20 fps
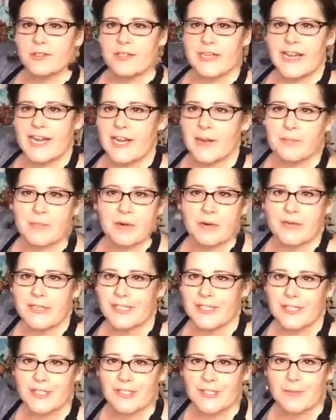just a hamper,
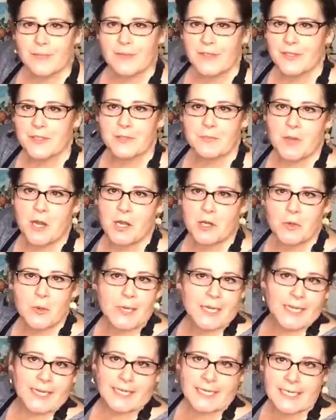it's just something small,
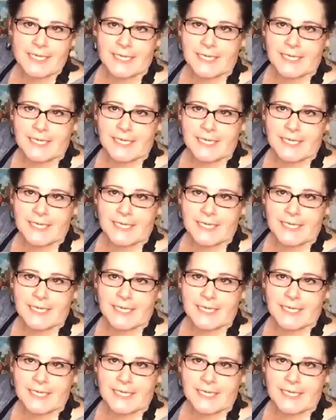quick and